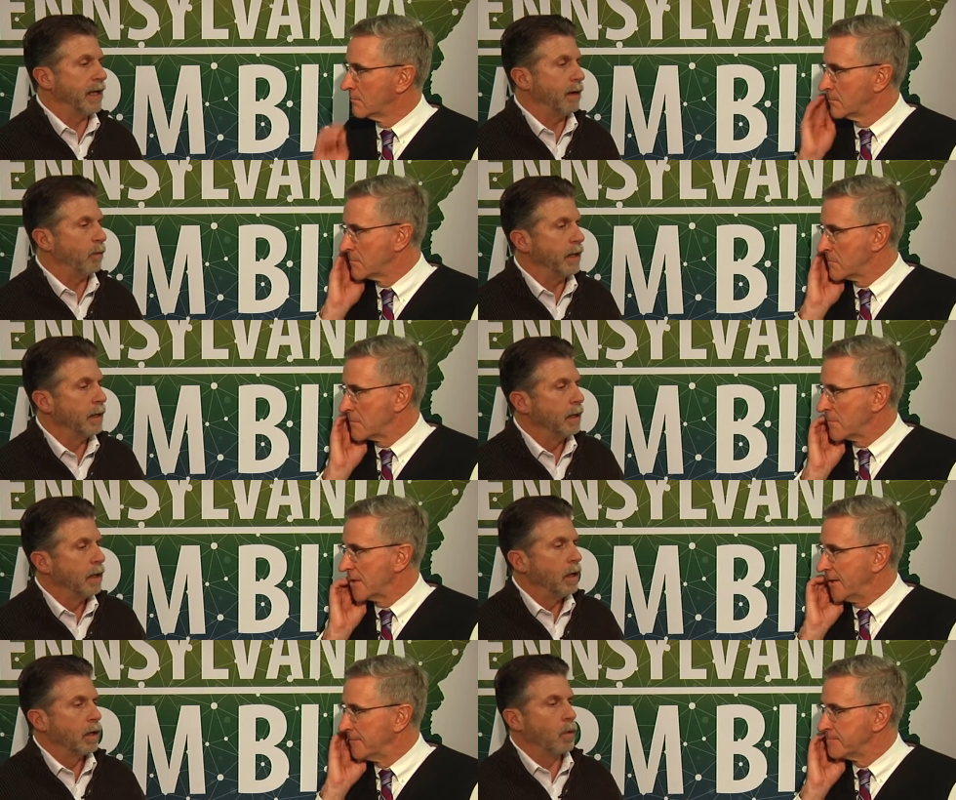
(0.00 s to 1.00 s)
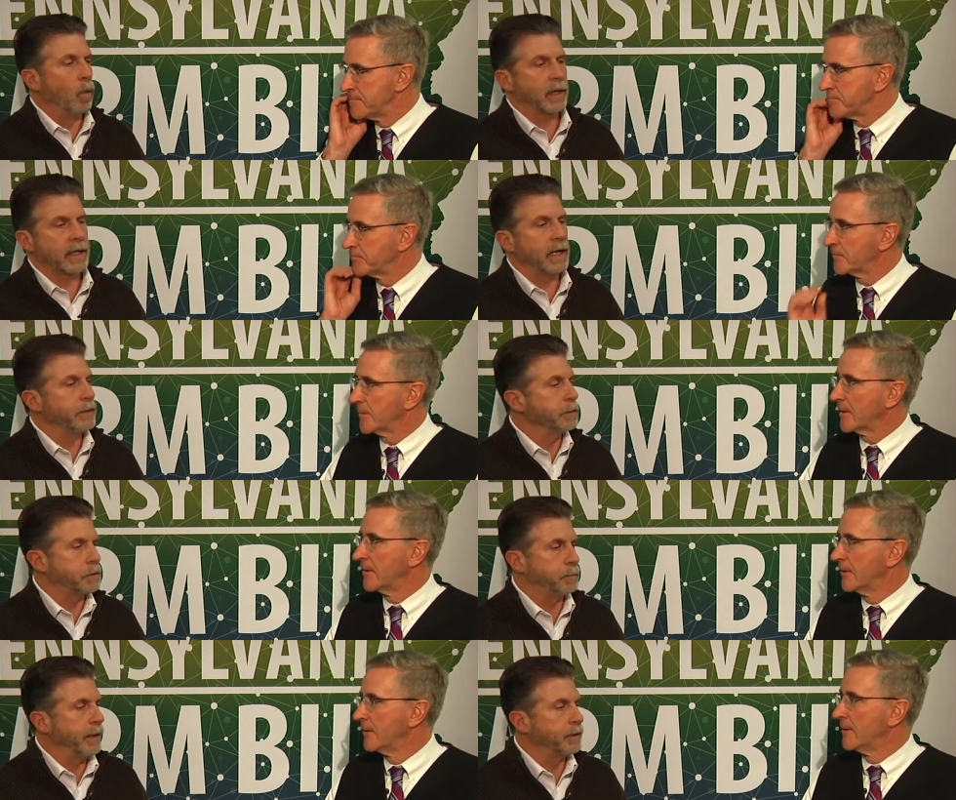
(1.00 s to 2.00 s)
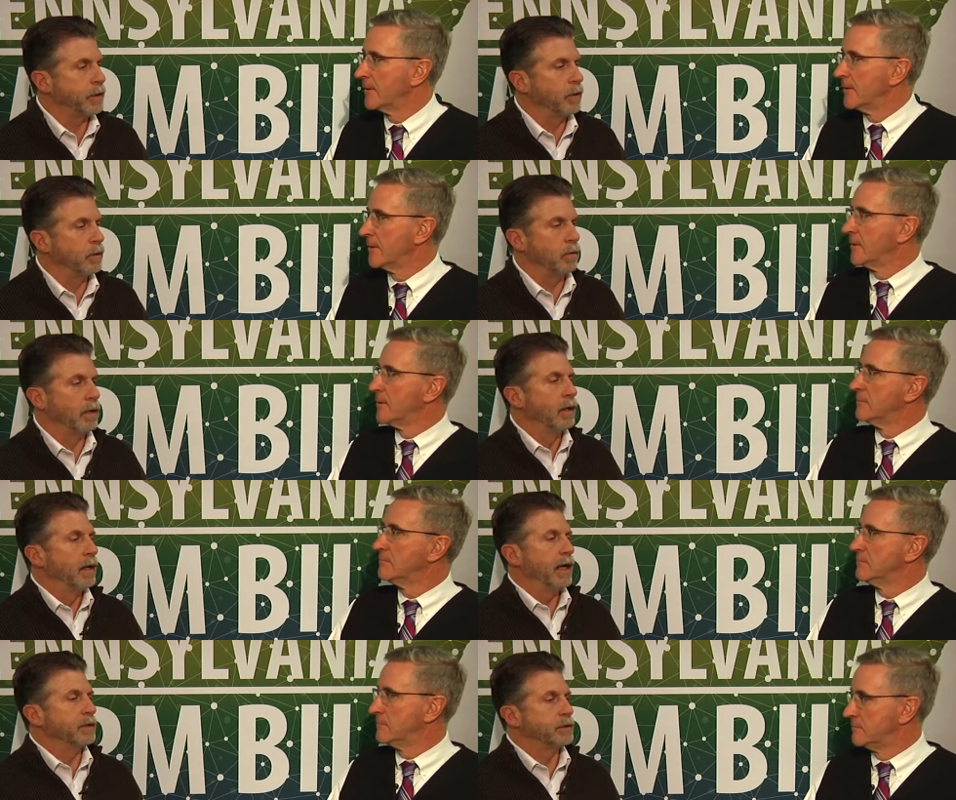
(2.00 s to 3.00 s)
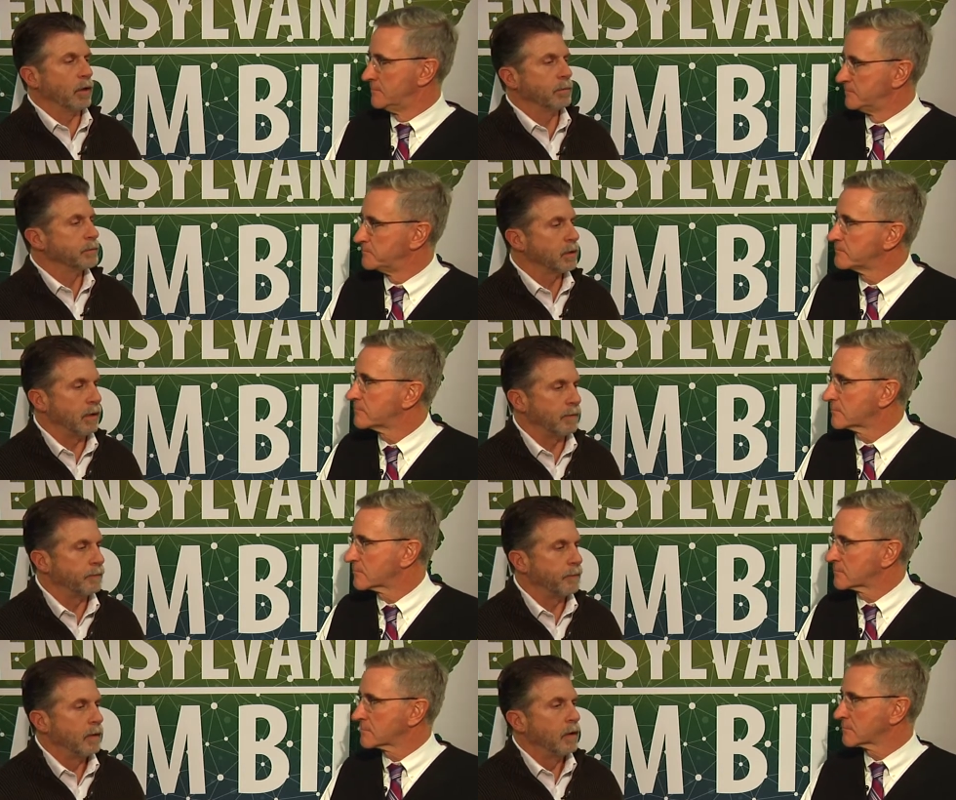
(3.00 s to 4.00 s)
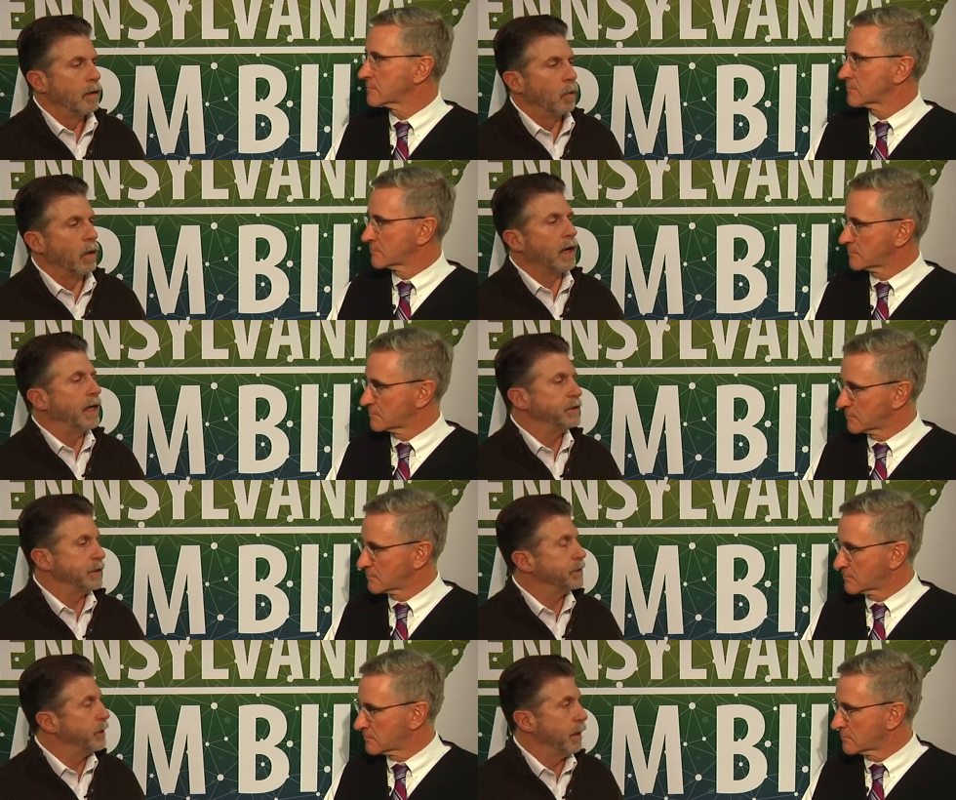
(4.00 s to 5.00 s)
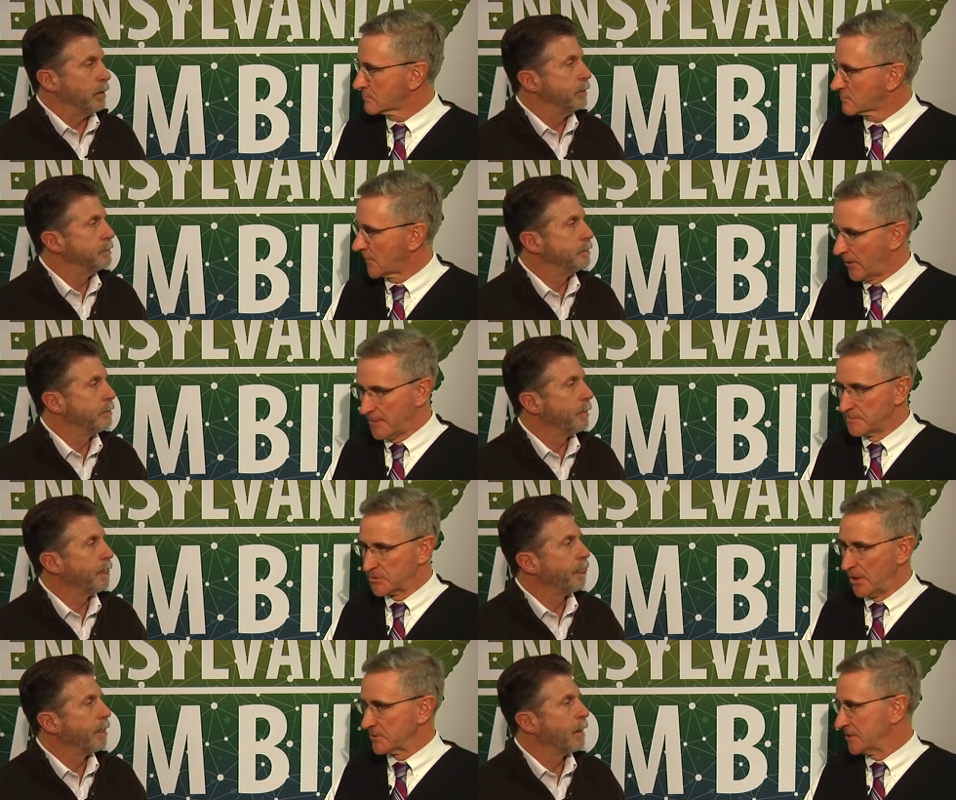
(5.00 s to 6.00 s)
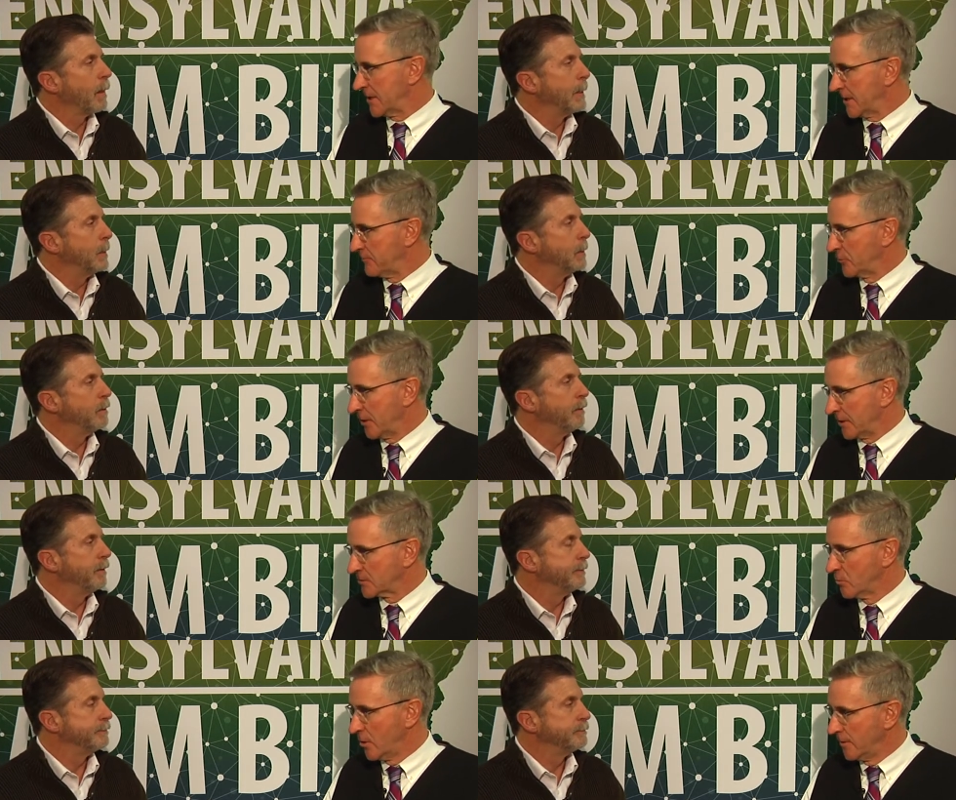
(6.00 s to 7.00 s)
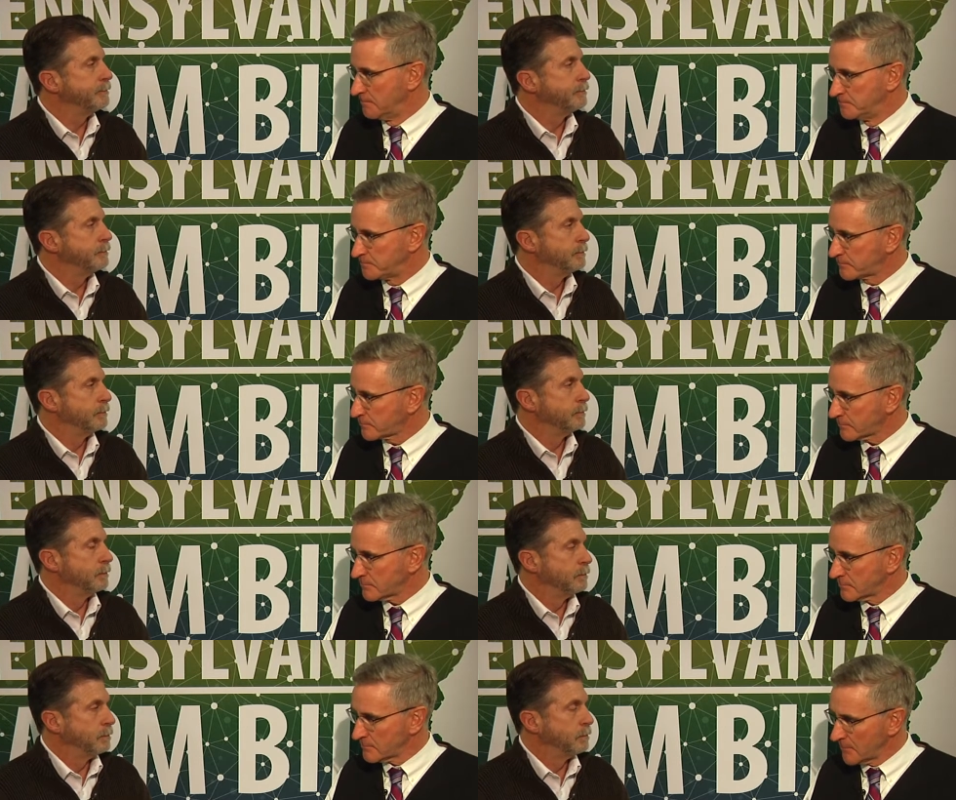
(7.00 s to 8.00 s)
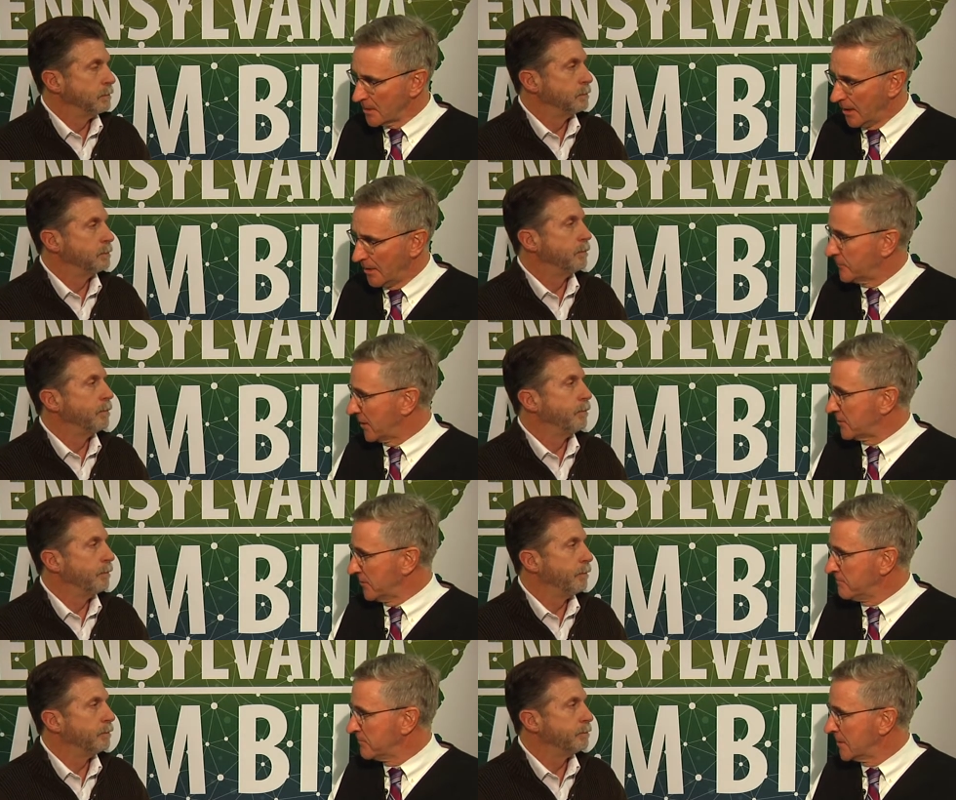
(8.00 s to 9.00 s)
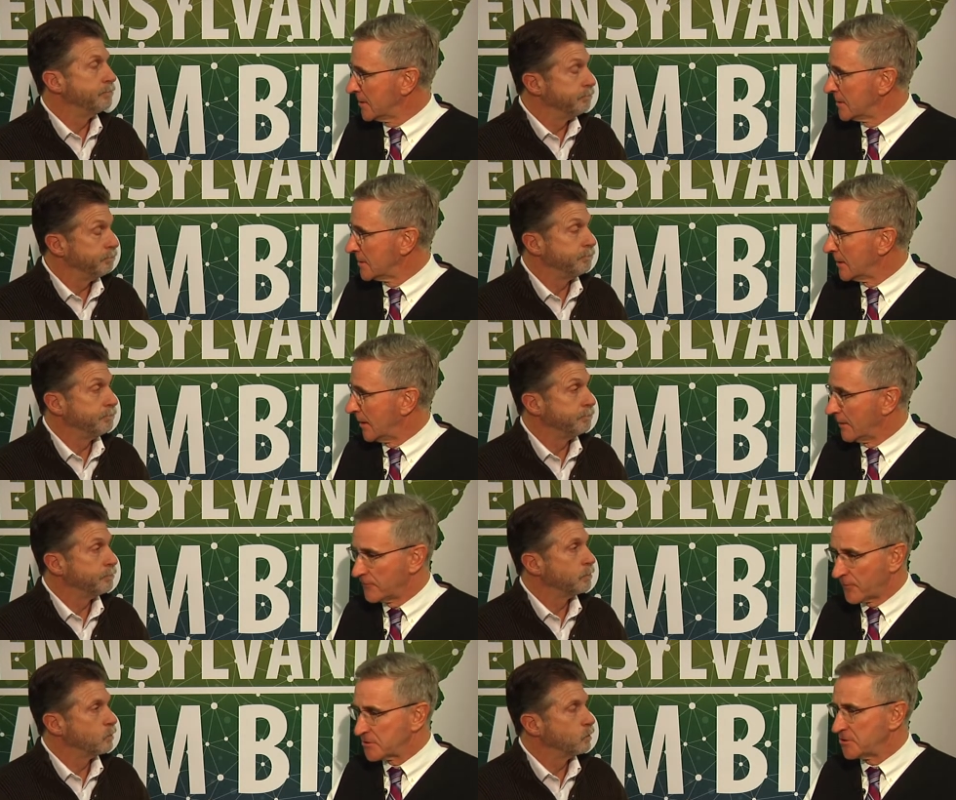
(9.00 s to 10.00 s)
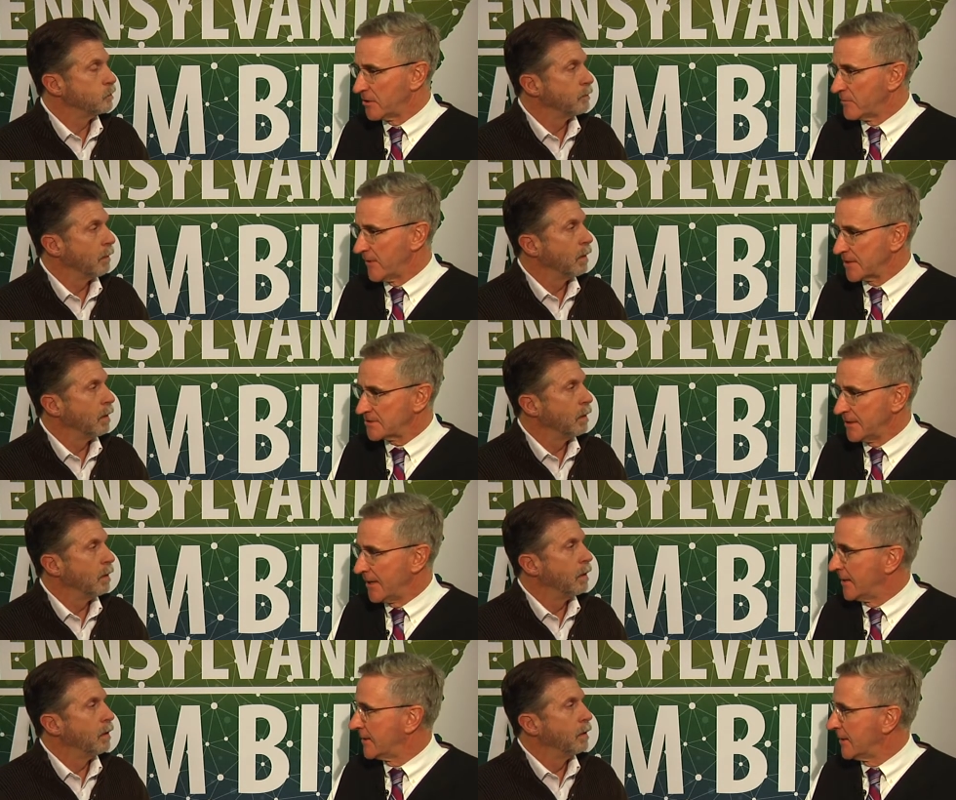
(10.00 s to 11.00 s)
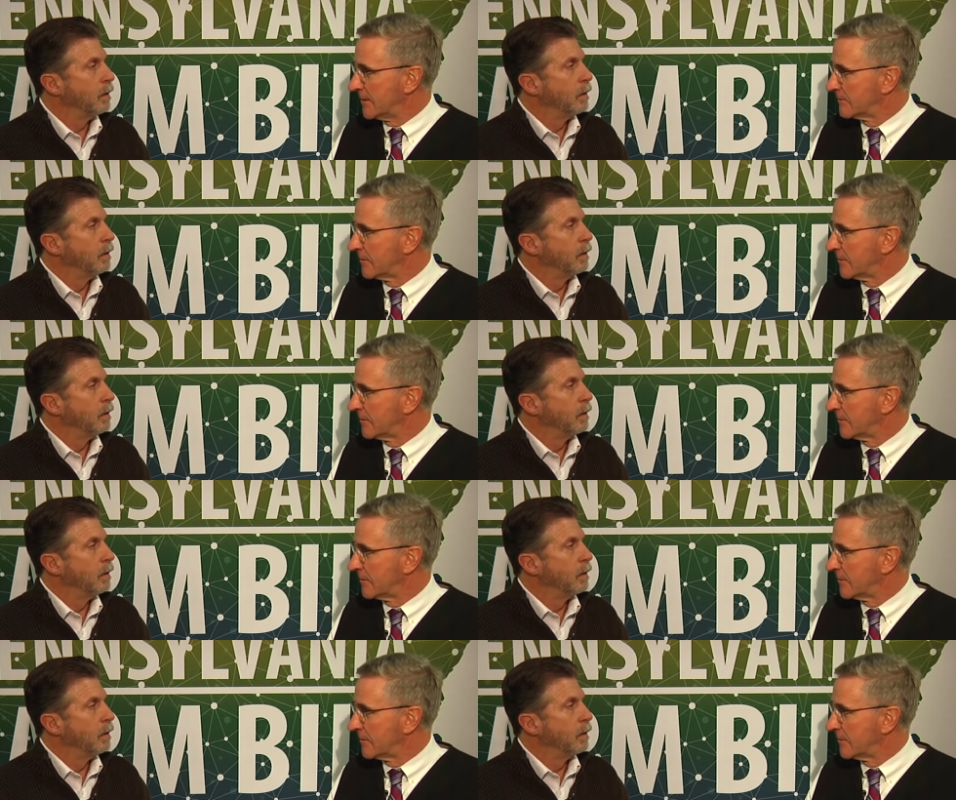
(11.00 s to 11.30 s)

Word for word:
Speaker 1: that way. What can you speak to in terms of what I just shared?
Speaker 2: Right. So I will say a couple things. One, uh, thank you. Uh, first year we've actually had a,